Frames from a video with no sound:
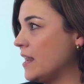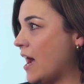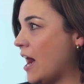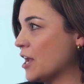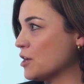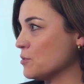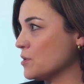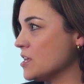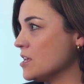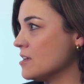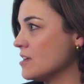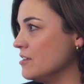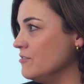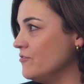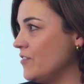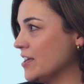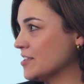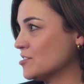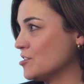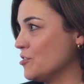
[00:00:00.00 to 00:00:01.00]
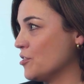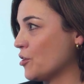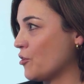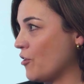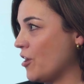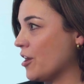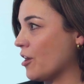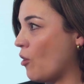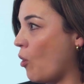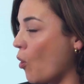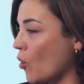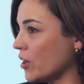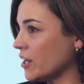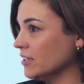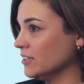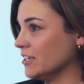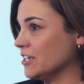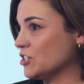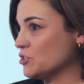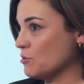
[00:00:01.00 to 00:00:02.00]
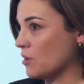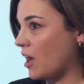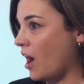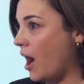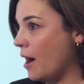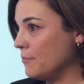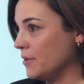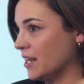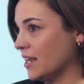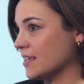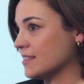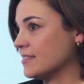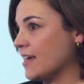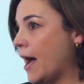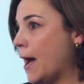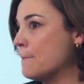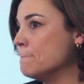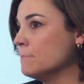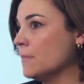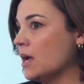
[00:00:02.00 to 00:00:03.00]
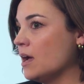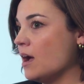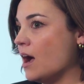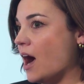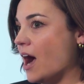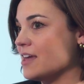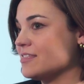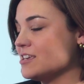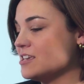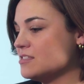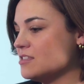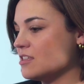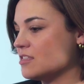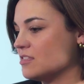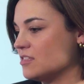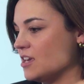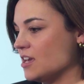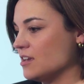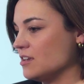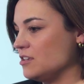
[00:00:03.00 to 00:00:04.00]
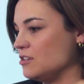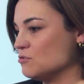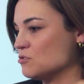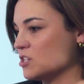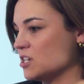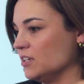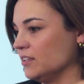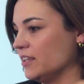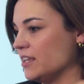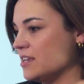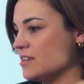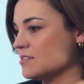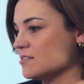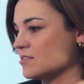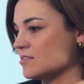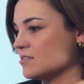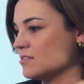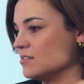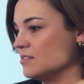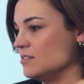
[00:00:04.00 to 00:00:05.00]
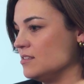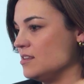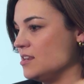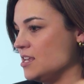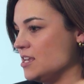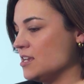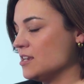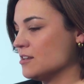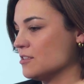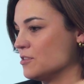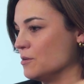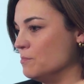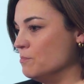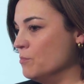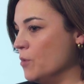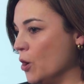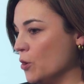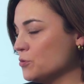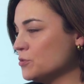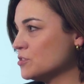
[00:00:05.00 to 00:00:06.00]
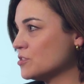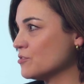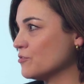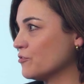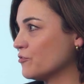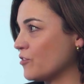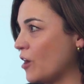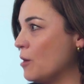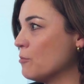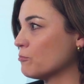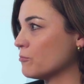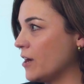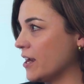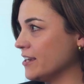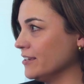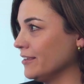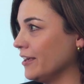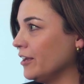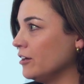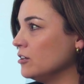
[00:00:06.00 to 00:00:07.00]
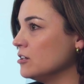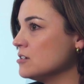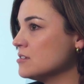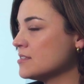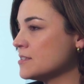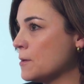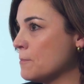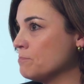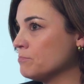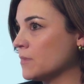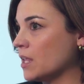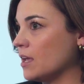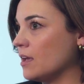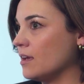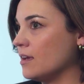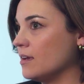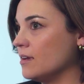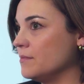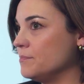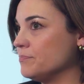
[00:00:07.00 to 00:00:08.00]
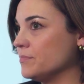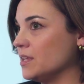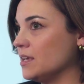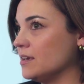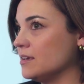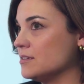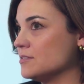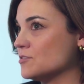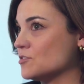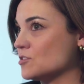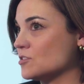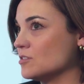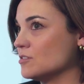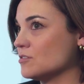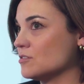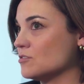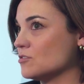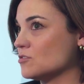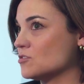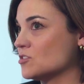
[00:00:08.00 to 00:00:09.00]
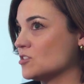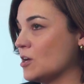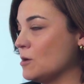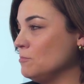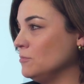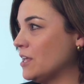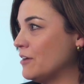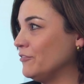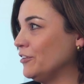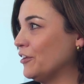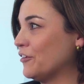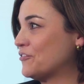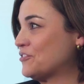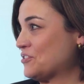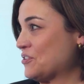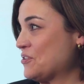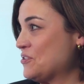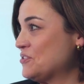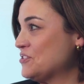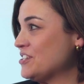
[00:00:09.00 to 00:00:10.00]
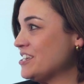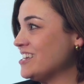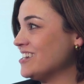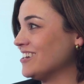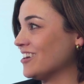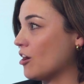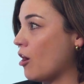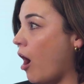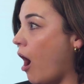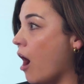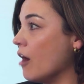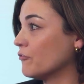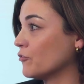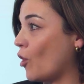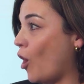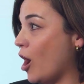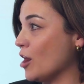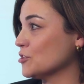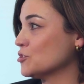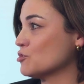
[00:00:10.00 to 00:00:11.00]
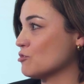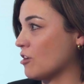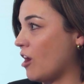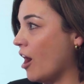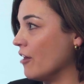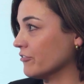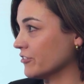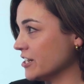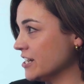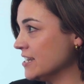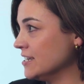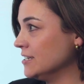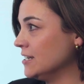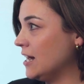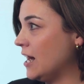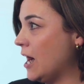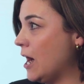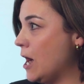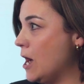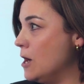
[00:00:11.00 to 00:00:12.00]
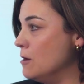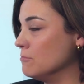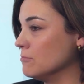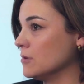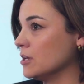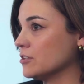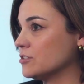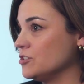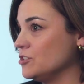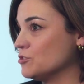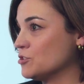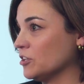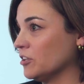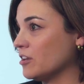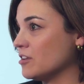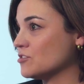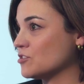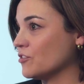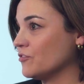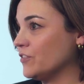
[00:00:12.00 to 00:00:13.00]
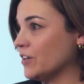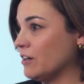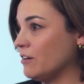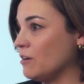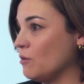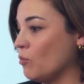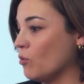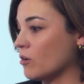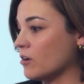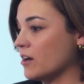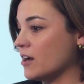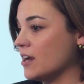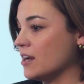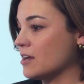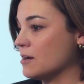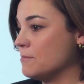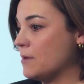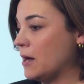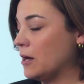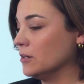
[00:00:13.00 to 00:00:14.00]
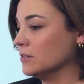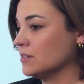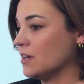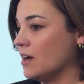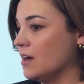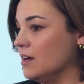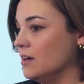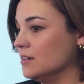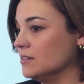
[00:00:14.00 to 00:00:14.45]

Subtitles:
And how do we invest in the grid accordingly to accommodate that? I think the thing utilities need the most from regulators is some level of certainty and of cost recovery. Utilities are very worried about,